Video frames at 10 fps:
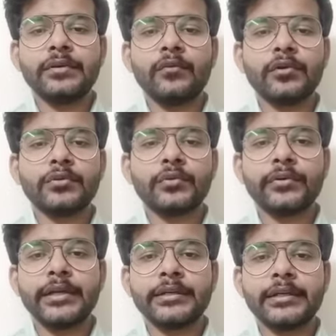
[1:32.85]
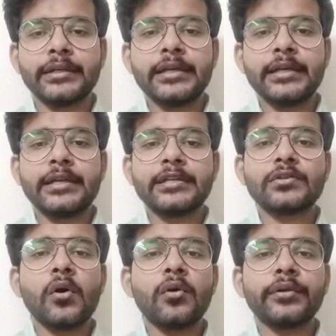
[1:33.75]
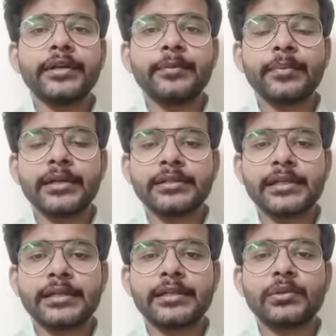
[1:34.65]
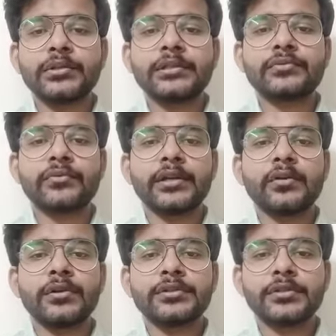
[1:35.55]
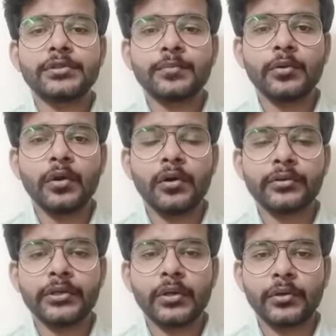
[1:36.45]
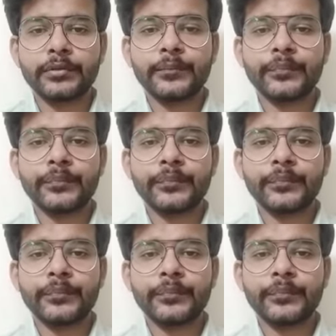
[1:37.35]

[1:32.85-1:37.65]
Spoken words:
want to create it is already present into the string constant pool or the not.